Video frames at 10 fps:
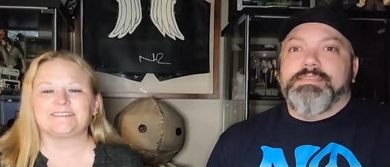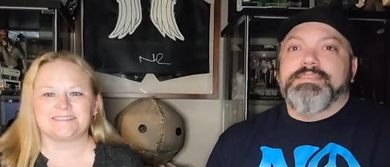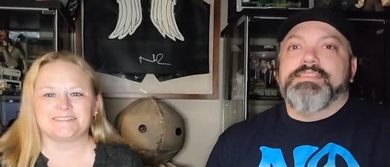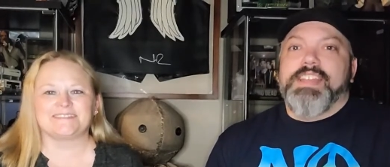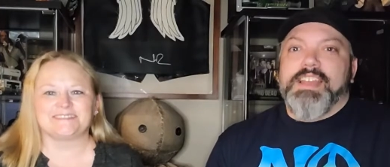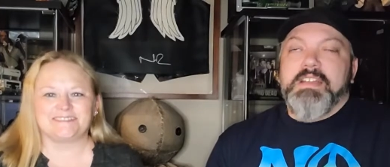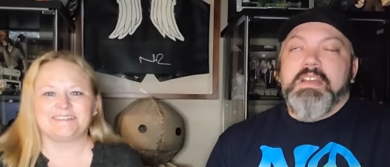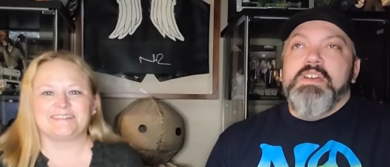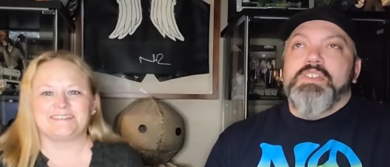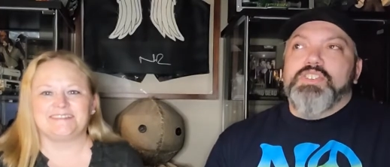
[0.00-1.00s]
Speaker 1: Yeah.
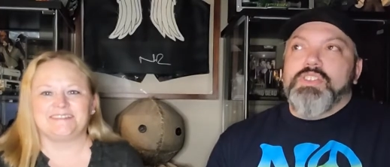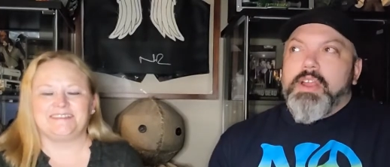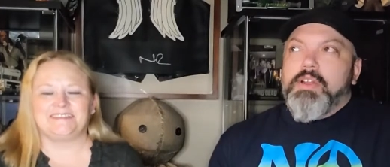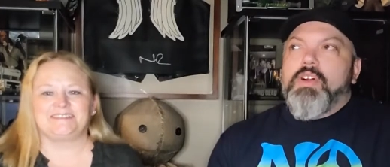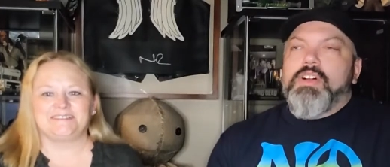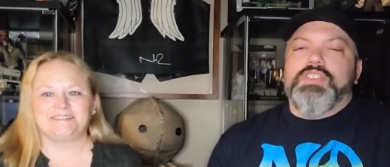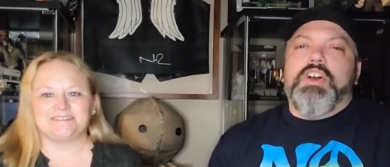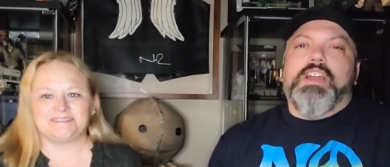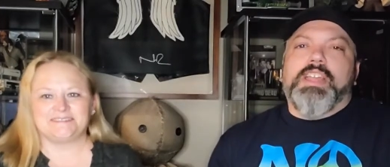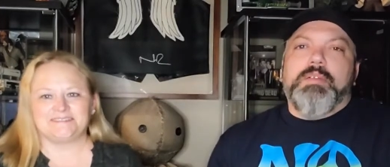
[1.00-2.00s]
So they're all
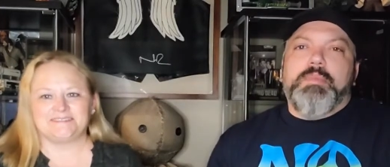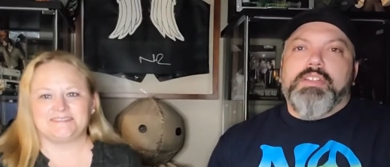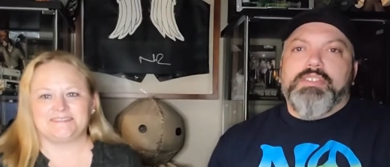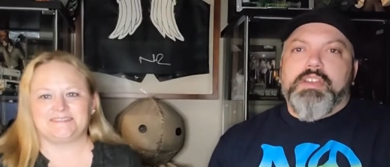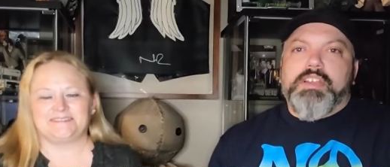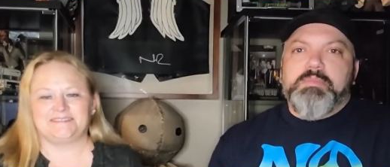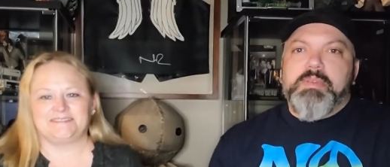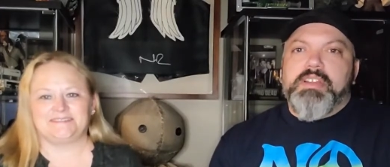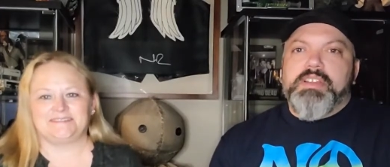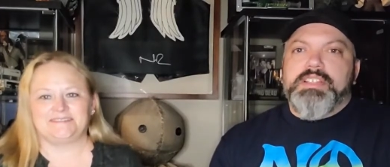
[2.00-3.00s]
talking about their
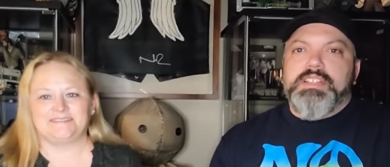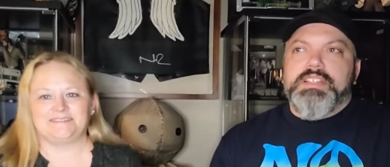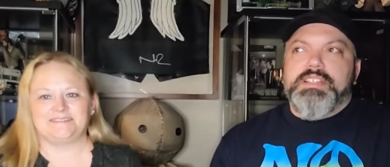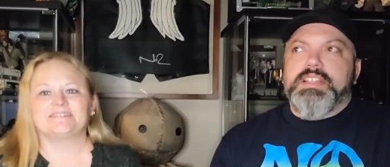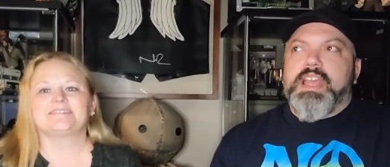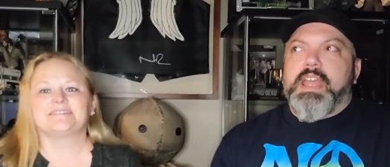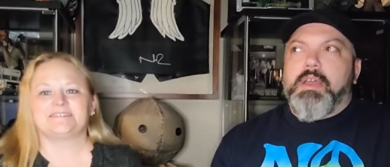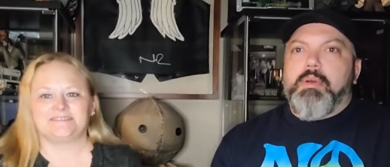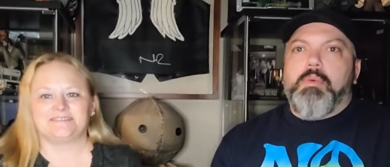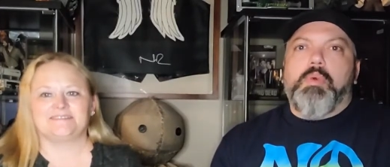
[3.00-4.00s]
experiences
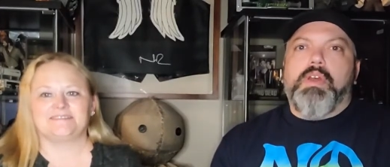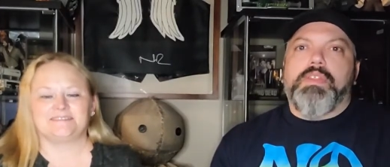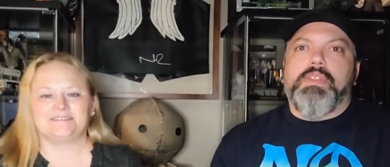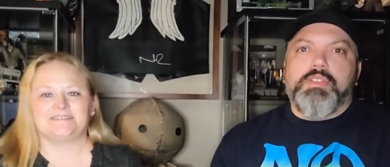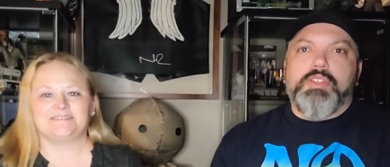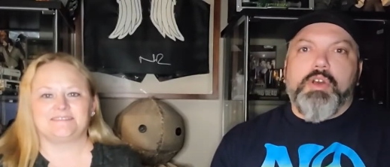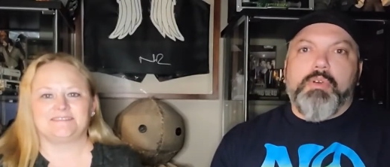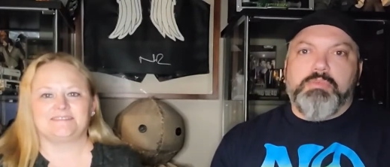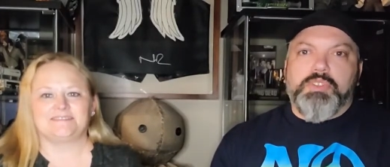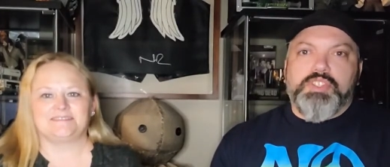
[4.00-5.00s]
with, you know,
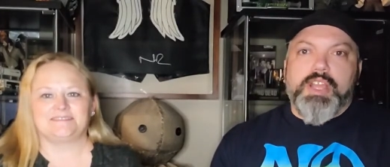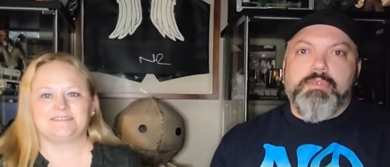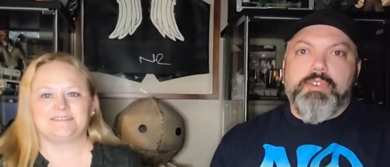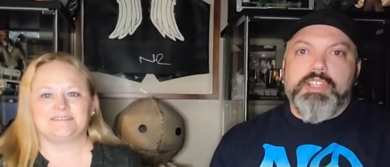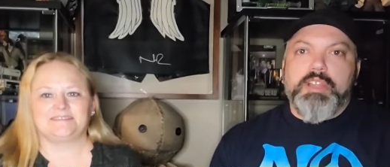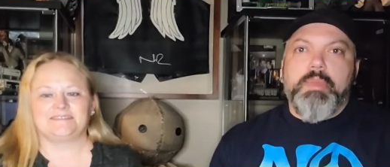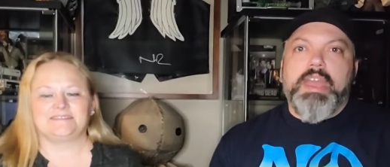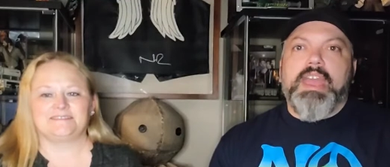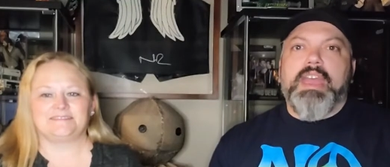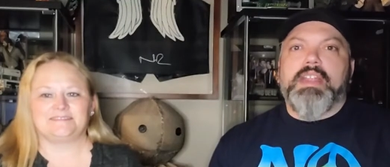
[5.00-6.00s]
discovering the
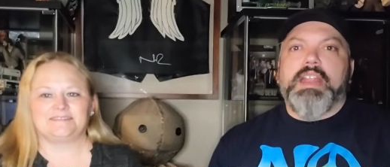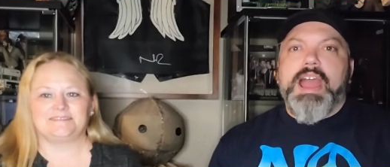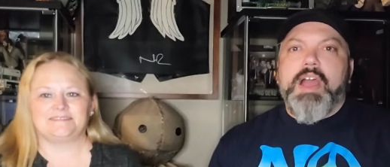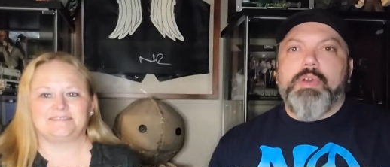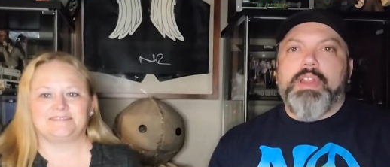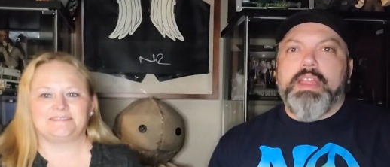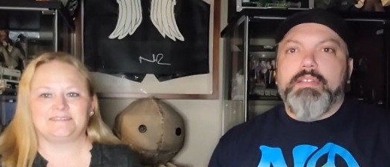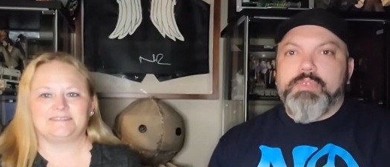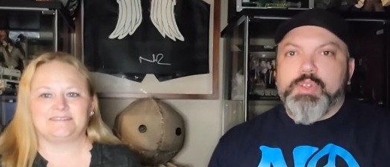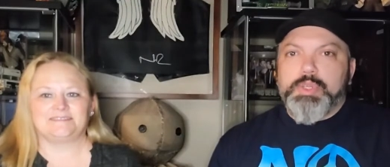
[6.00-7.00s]
band and how it
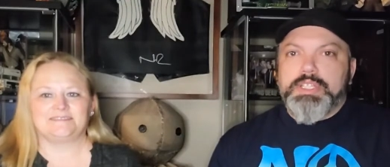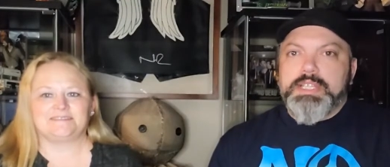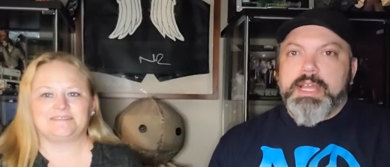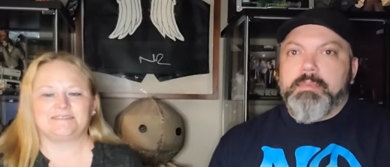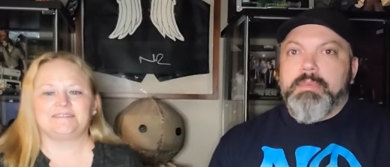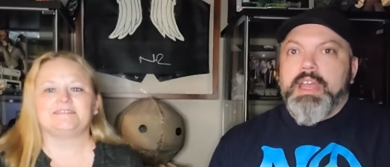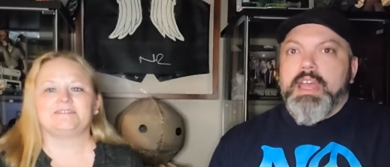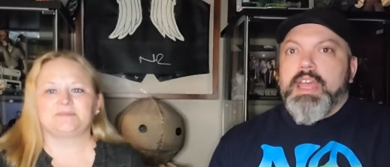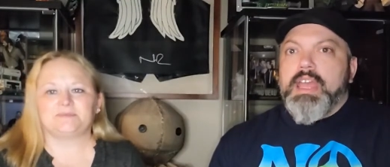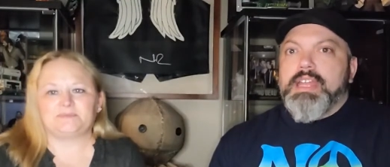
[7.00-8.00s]
influenced them.
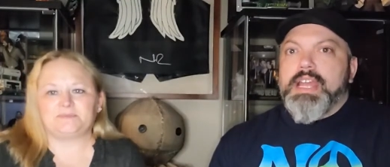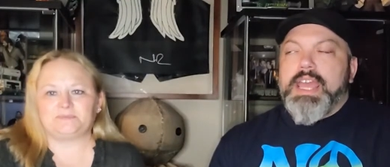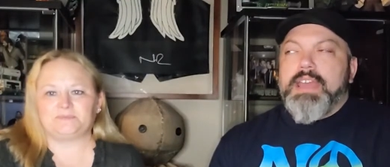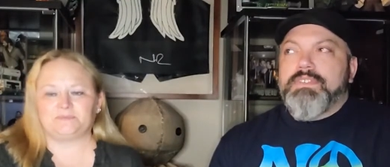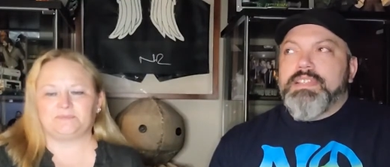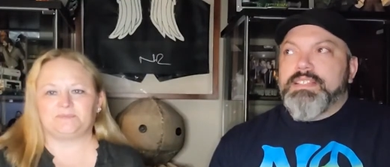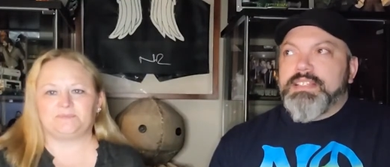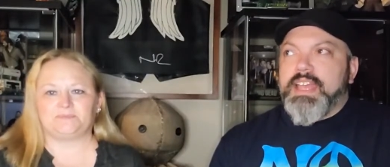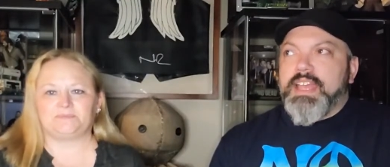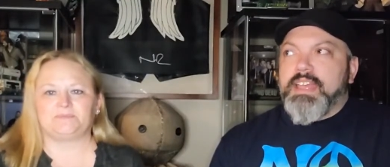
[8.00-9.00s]
And I have to
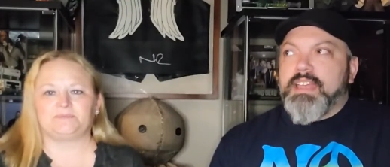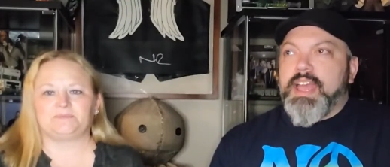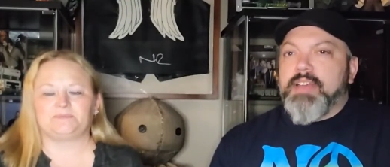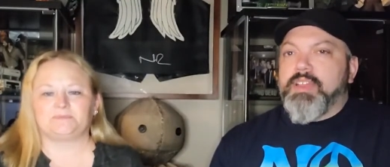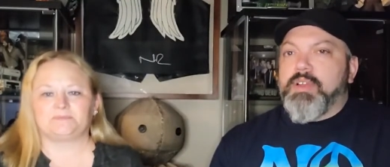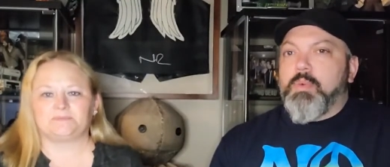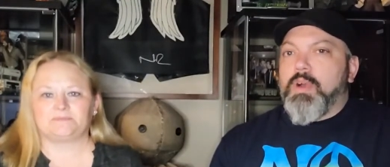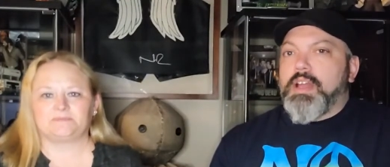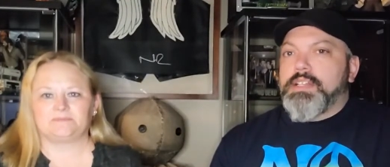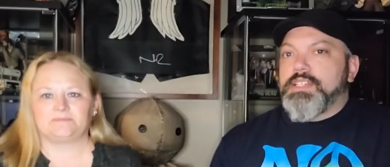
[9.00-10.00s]
say, having
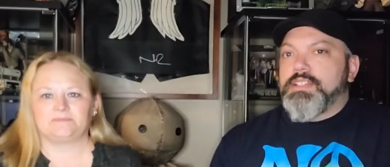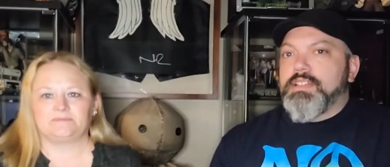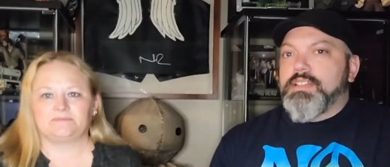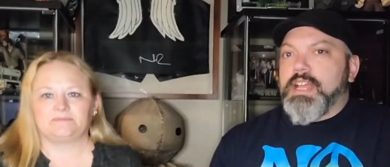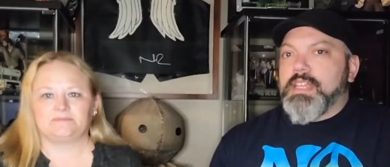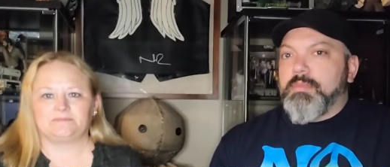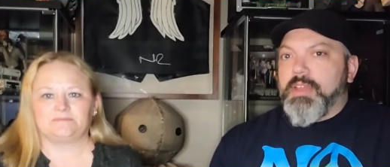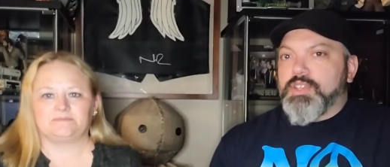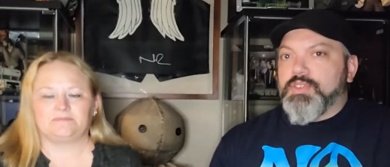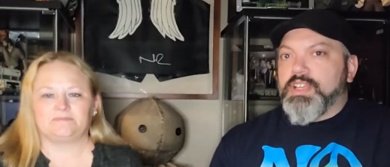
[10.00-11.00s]
watched the
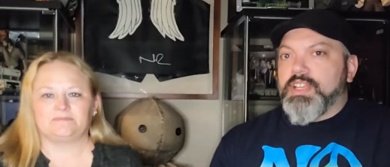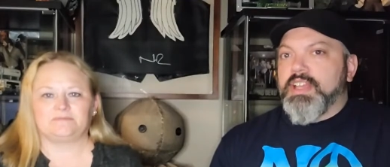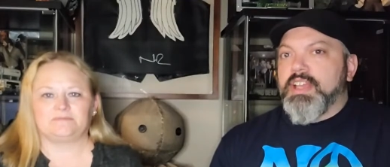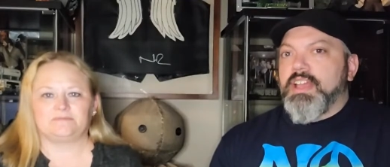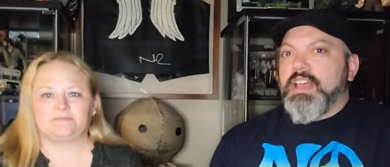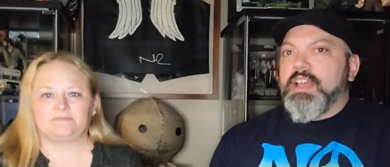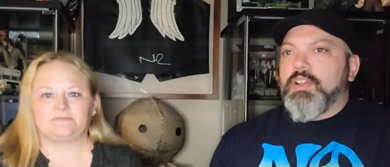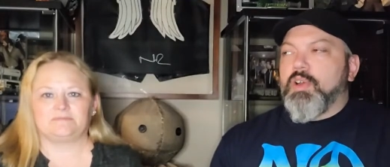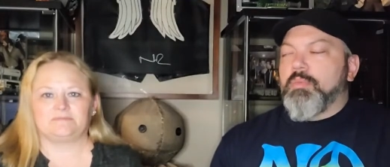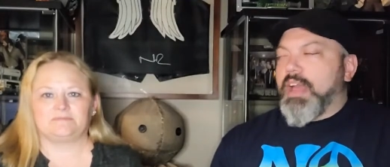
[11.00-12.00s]
documentary and
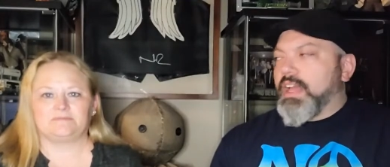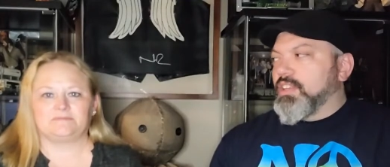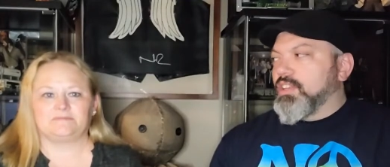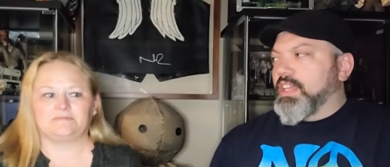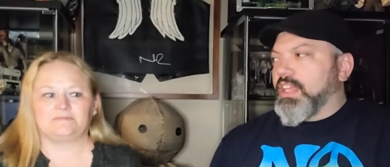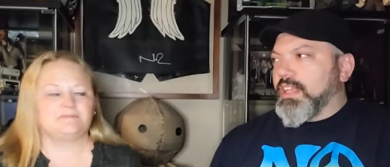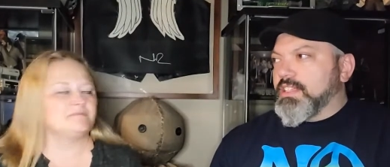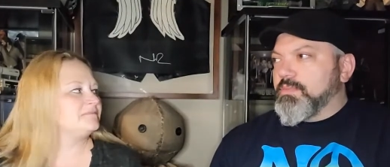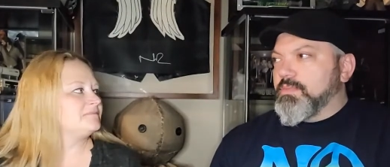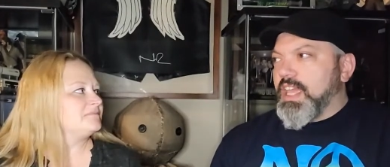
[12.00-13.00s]
going back and looking at
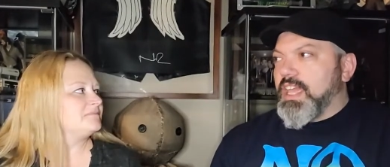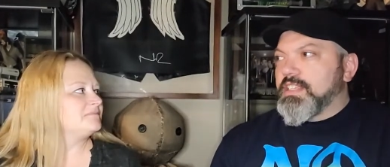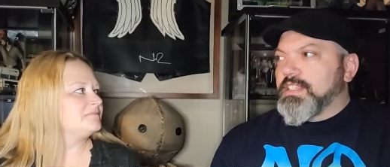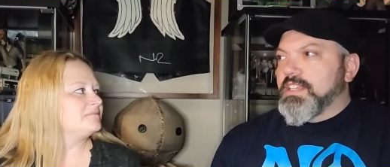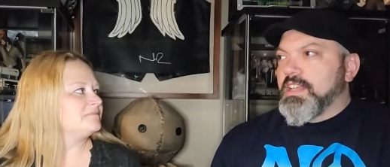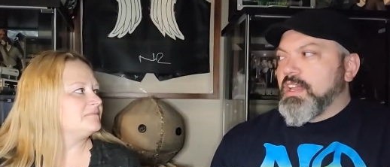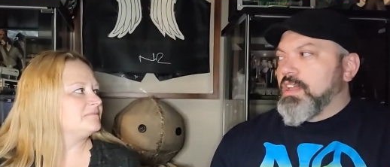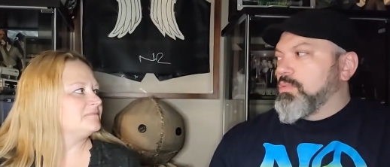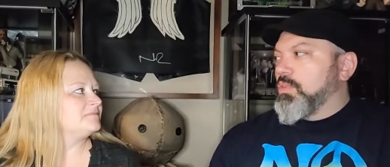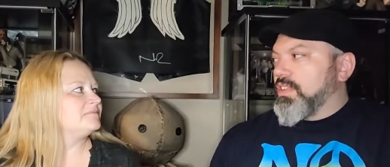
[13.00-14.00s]
some dates,
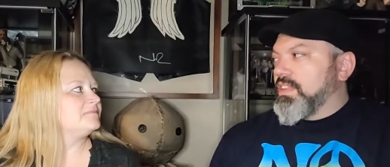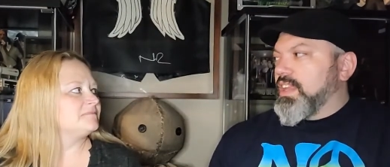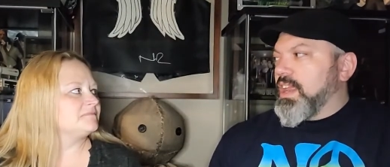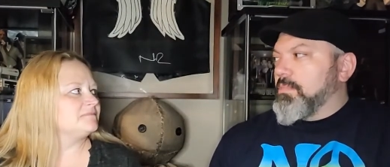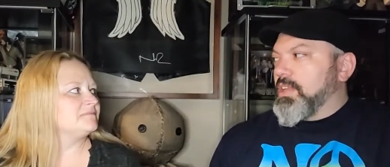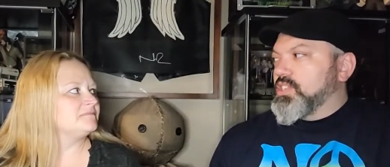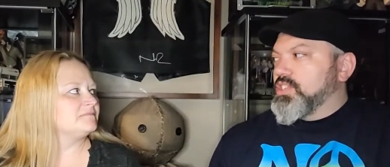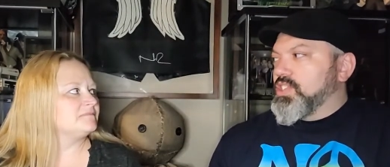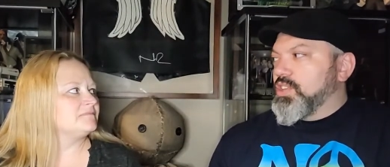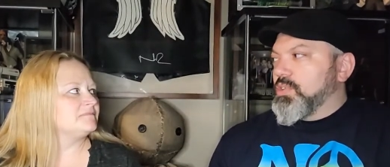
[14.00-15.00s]
one thing that I mentioned
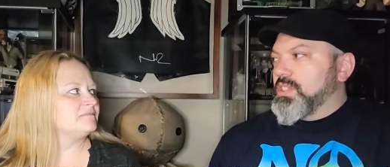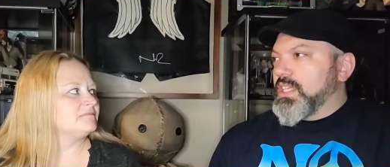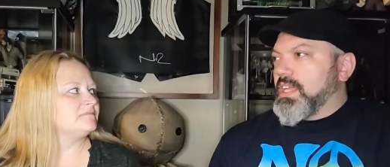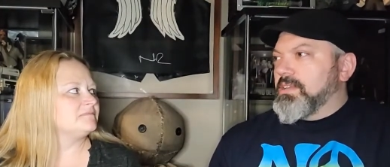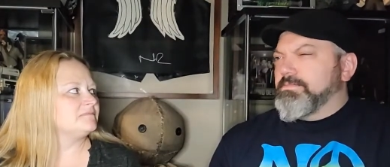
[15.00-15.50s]
to you is like,